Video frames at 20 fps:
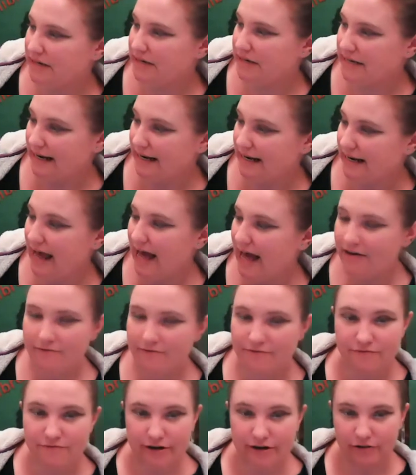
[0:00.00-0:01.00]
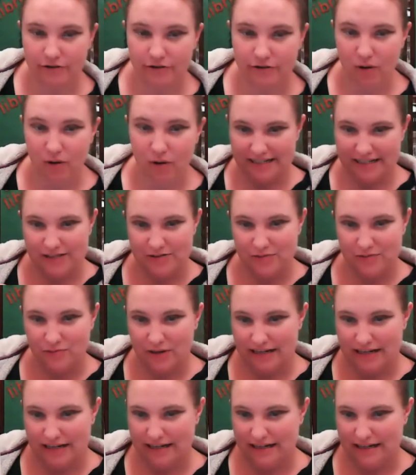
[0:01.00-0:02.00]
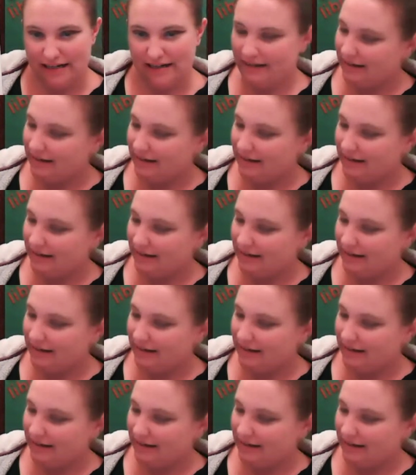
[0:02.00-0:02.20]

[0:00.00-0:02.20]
and everyone is winning.